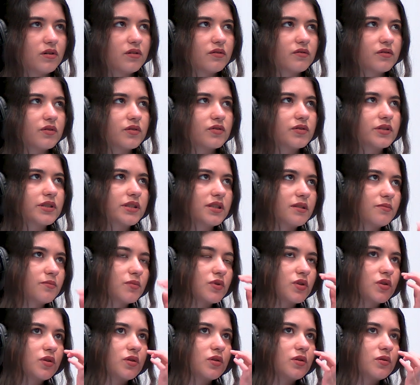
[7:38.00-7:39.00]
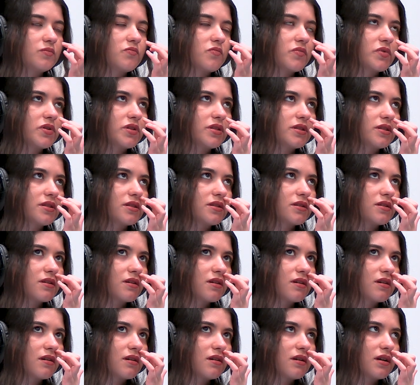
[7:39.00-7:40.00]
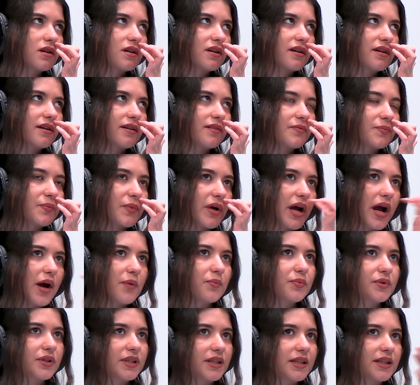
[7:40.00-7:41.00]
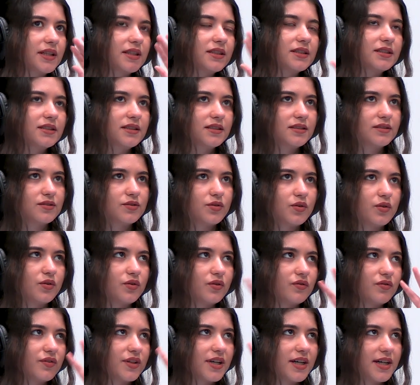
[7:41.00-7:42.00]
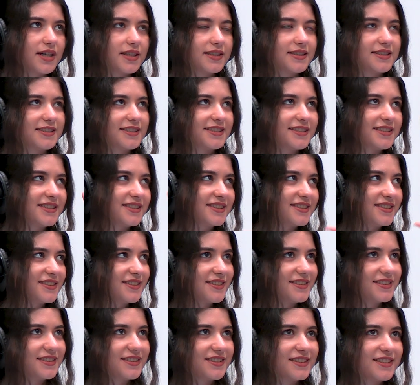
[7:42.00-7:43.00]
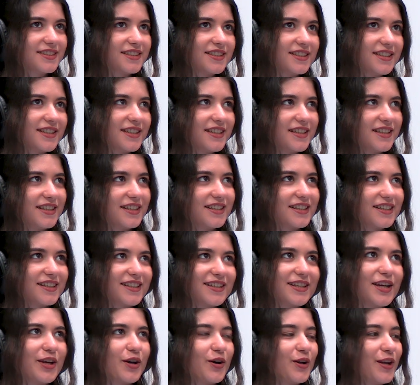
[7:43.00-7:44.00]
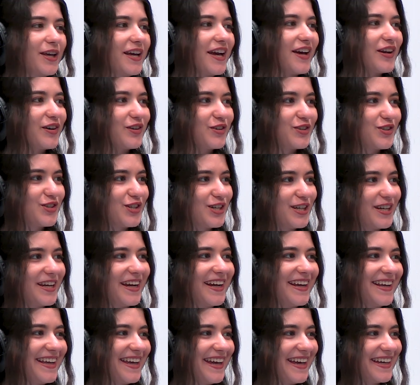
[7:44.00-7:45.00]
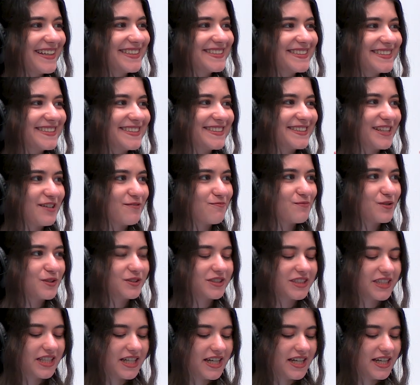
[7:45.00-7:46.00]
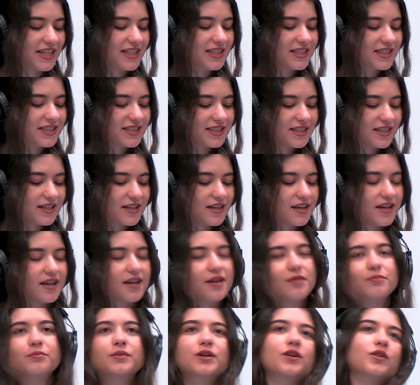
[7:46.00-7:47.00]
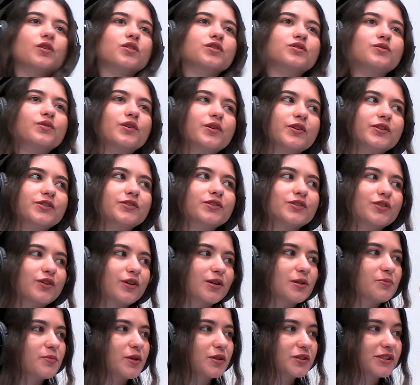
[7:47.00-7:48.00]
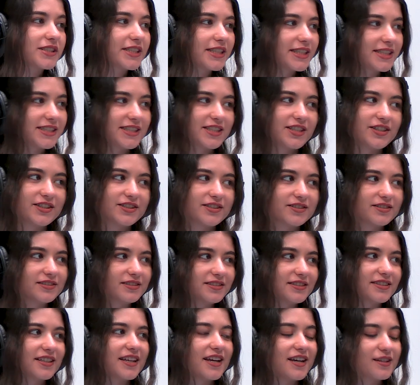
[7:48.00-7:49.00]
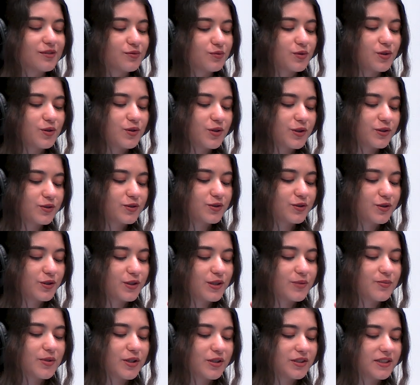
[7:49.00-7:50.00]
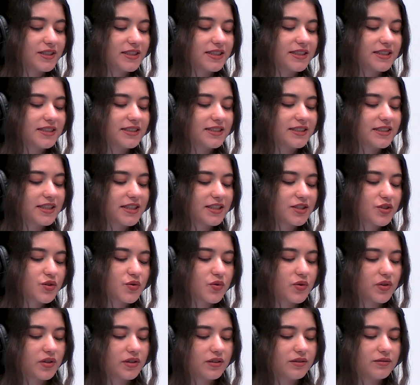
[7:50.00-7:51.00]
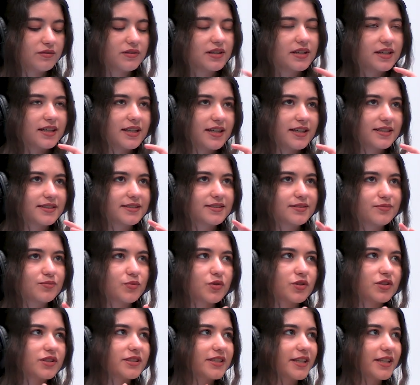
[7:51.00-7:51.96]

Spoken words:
all of those symptoms happening and all of that chaotic energy, I guess, in someone's head, because we also talk about sex here, and we're going to talk about the sexual, I guess, more